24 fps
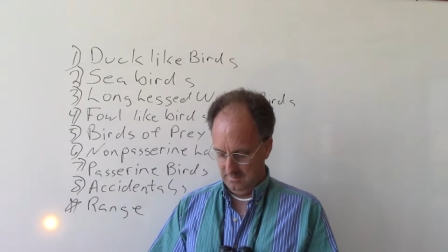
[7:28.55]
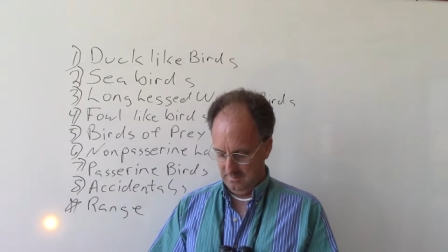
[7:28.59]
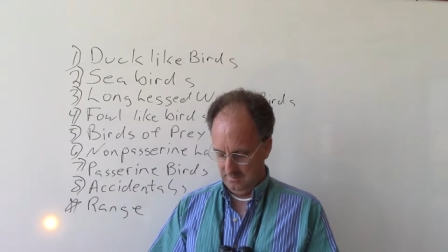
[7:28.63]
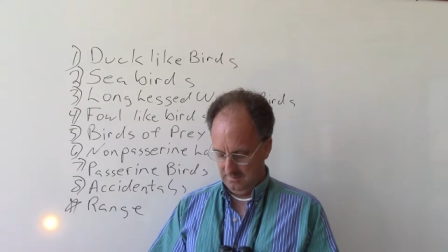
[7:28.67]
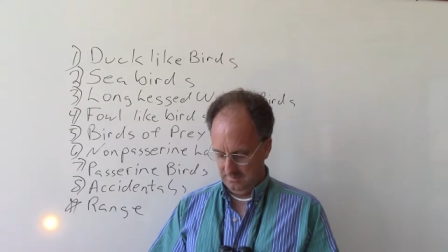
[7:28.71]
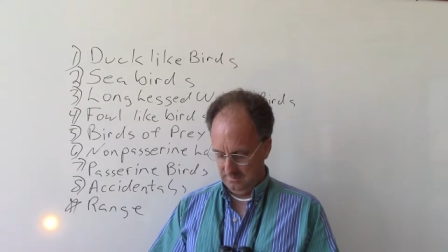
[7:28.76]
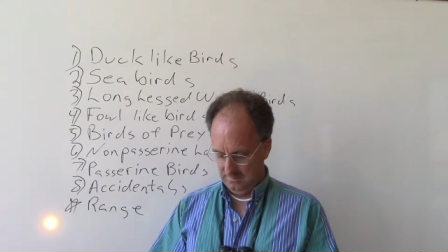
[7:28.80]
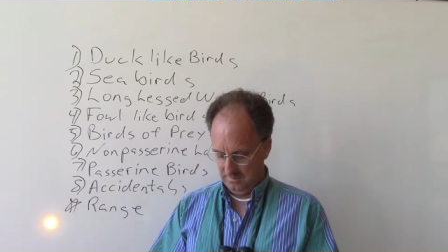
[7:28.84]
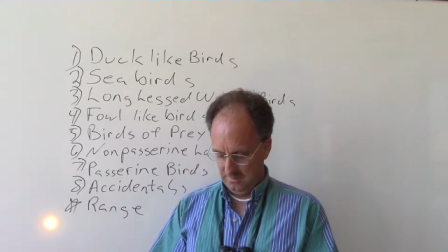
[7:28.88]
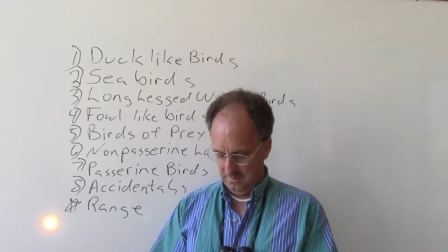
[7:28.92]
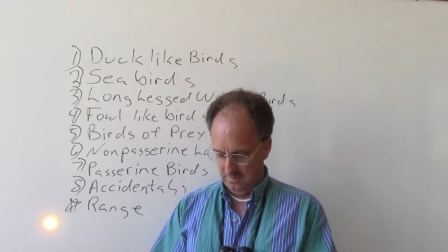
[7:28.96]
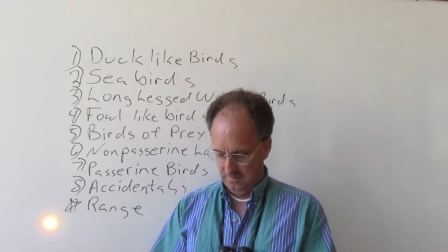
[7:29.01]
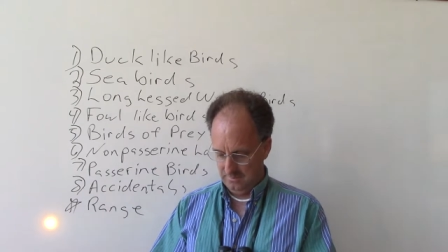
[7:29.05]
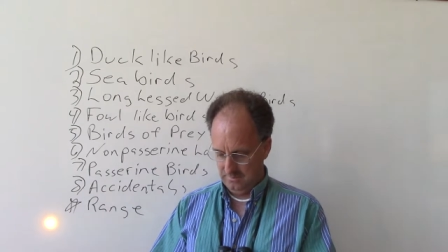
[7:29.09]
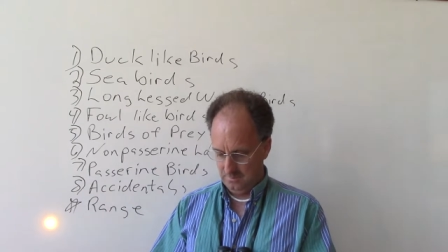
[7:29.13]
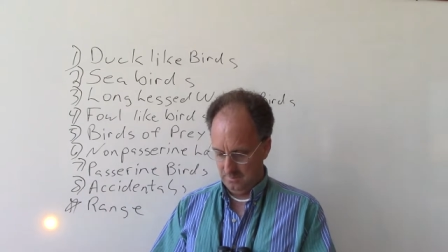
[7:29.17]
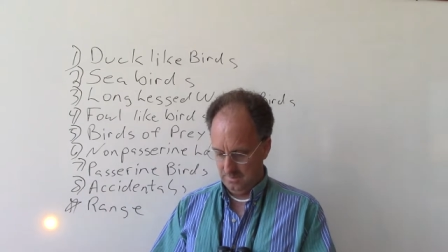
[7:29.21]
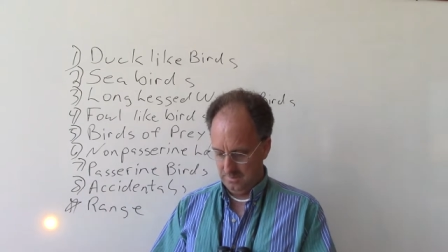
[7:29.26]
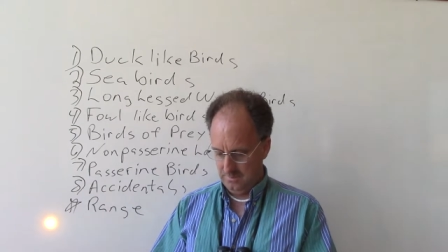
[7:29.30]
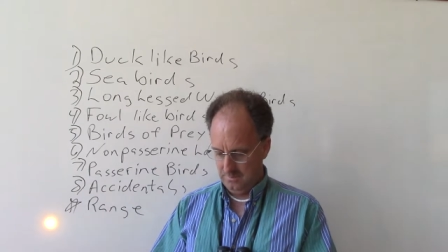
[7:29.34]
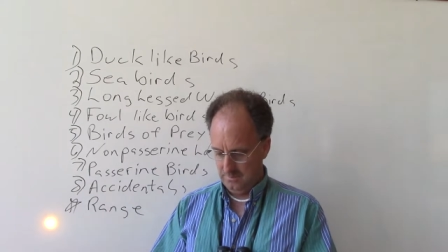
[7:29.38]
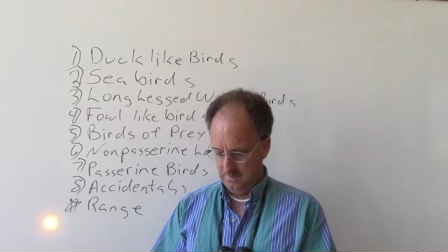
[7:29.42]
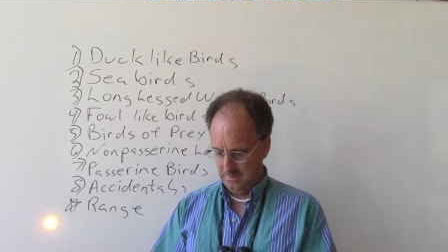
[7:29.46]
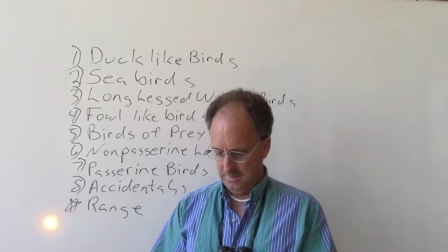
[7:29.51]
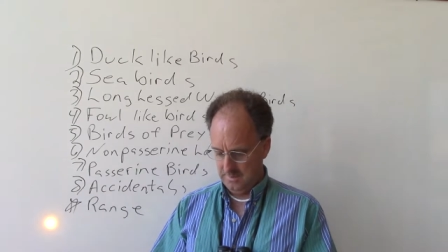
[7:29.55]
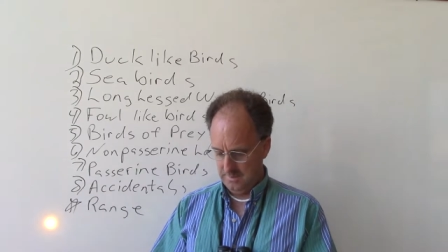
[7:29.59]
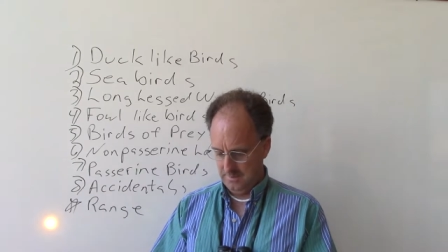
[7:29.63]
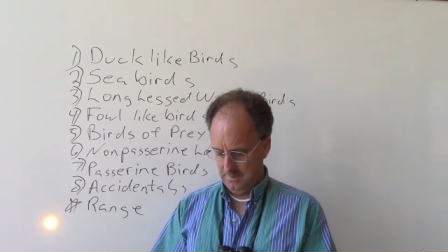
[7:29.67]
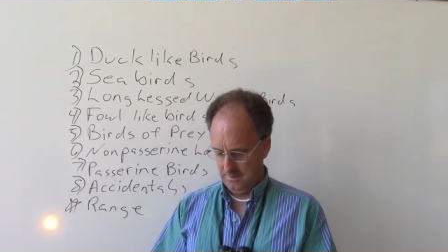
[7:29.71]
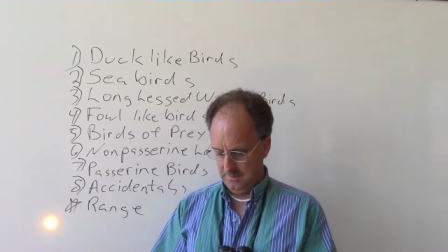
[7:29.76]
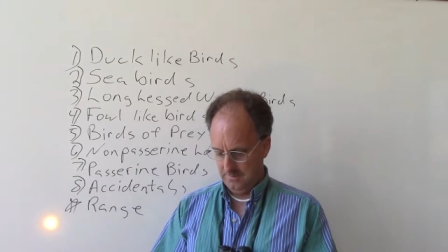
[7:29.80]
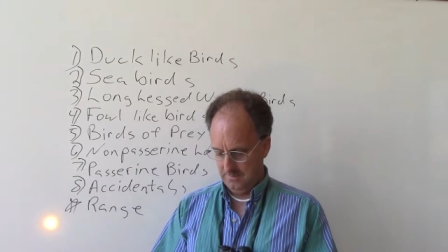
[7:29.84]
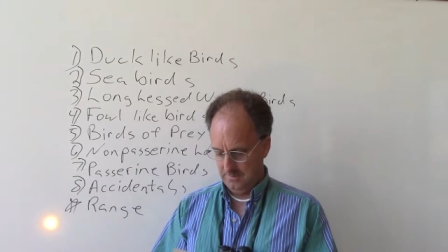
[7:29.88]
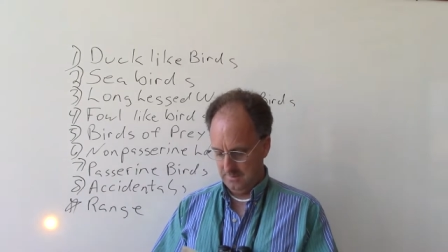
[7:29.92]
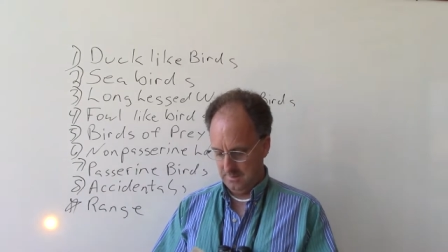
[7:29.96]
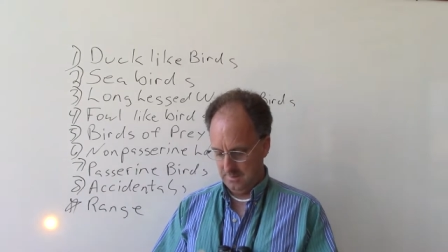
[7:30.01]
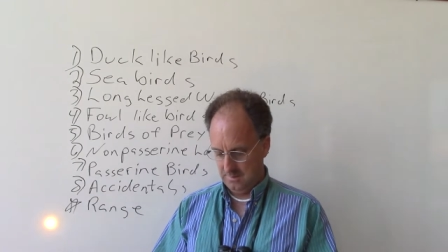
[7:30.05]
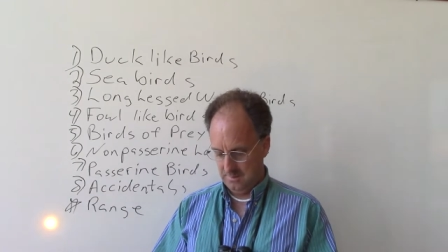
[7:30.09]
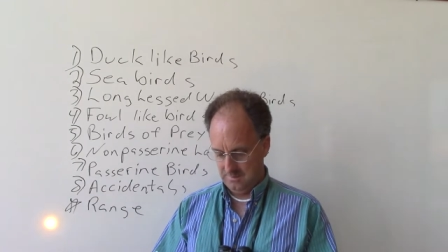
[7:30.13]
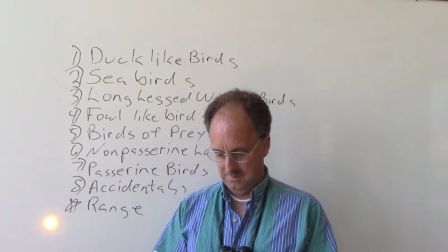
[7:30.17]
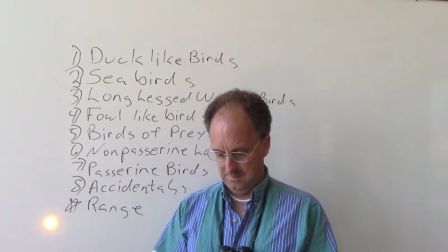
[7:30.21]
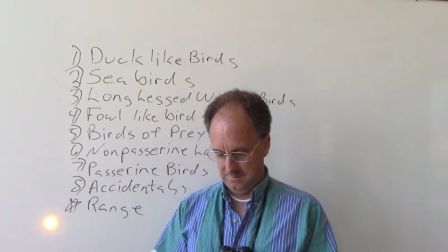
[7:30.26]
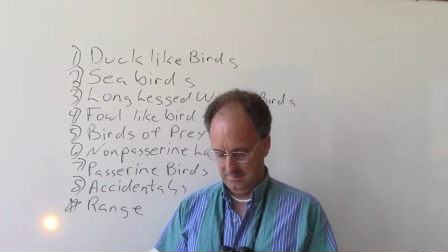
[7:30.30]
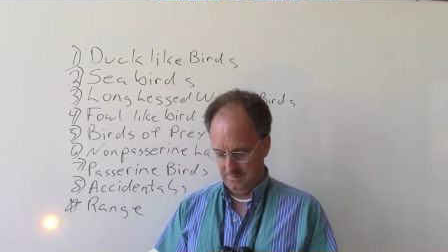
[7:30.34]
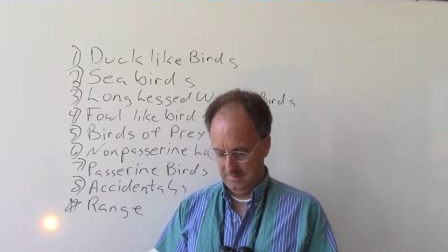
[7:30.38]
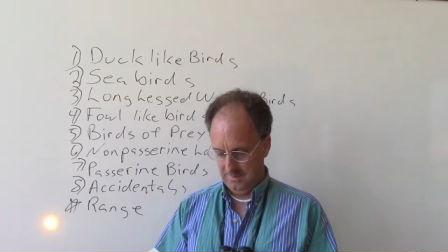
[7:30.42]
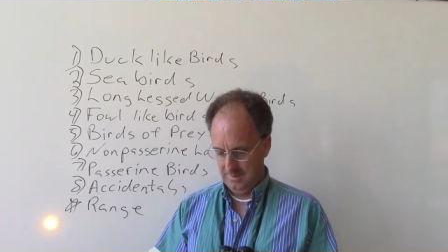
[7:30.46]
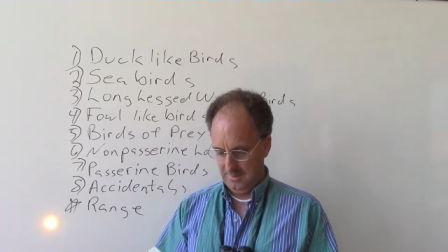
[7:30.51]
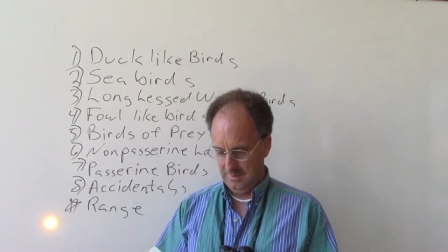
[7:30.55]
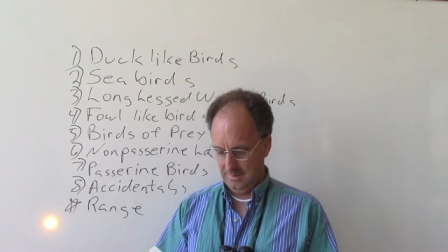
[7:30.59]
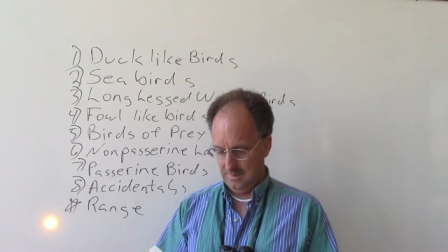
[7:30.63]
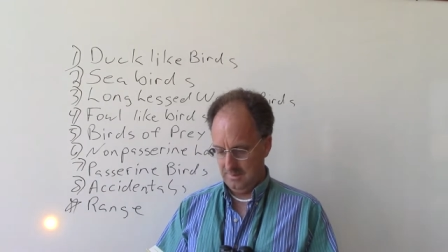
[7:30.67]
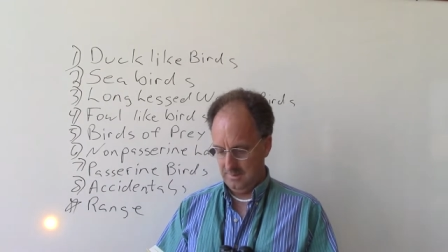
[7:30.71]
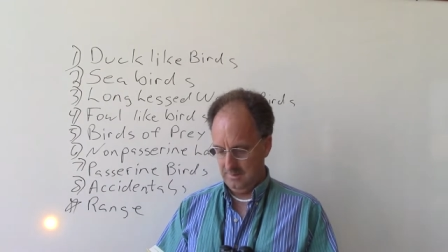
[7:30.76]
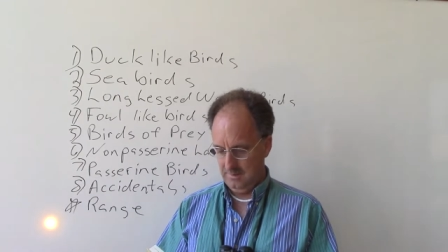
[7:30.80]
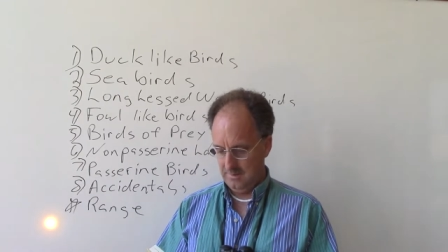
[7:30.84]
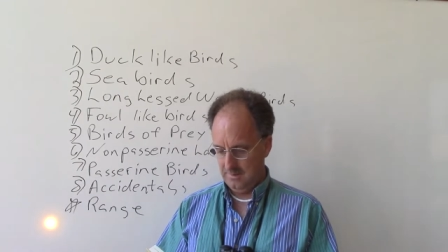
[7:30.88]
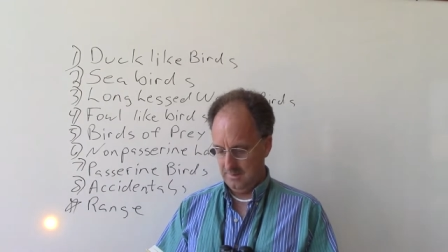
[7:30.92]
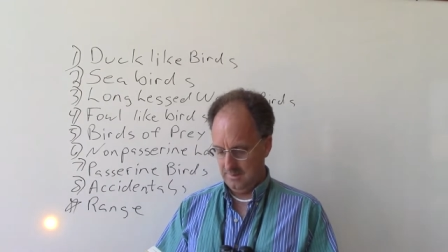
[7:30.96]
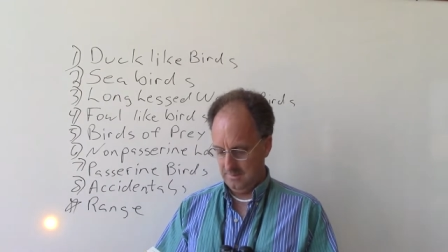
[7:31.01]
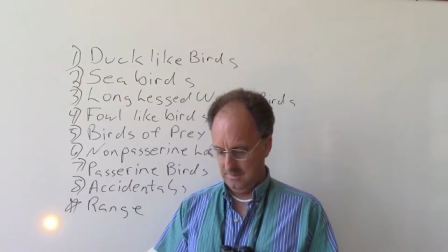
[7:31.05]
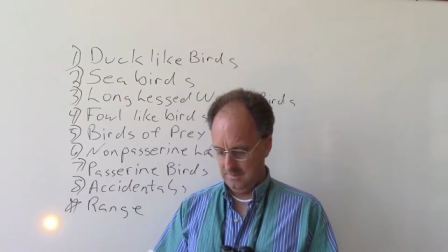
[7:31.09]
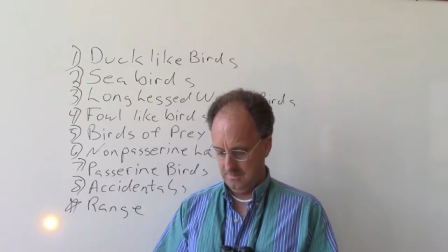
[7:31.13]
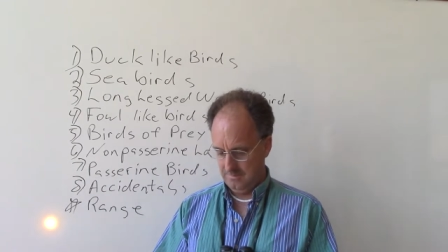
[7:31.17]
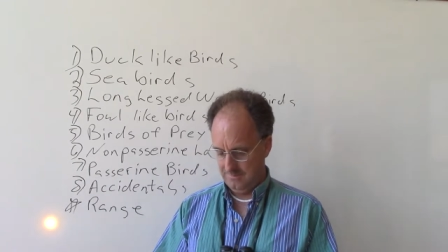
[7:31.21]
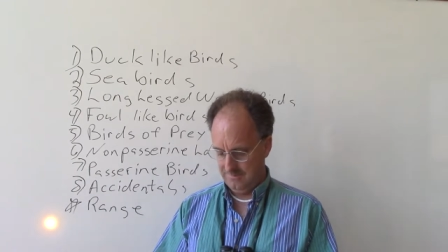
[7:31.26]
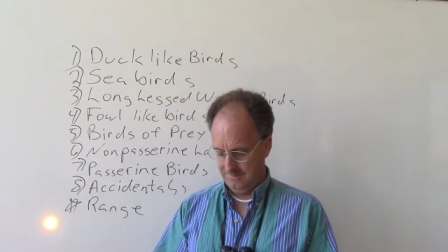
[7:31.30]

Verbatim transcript: So it was one way of uh, taking, you know,